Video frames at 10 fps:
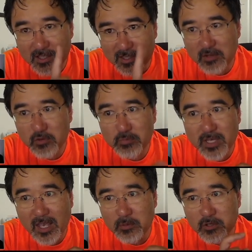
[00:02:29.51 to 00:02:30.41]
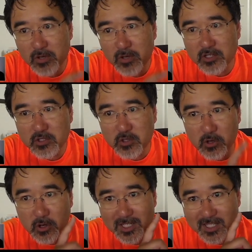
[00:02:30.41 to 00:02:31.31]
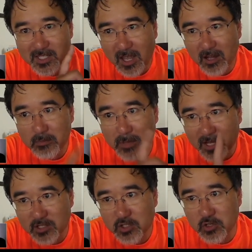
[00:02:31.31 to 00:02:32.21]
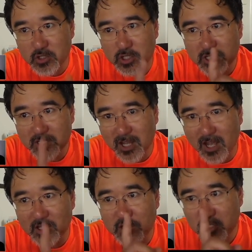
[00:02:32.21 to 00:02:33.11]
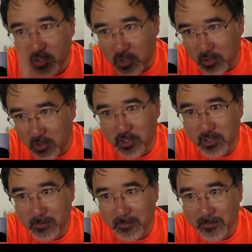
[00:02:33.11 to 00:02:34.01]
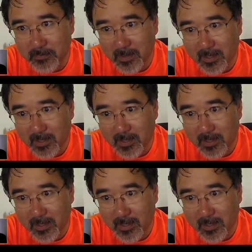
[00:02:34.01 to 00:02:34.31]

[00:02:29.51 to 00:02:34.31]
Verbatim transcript: they would be able to register saddlebackchurch.church. Hmm.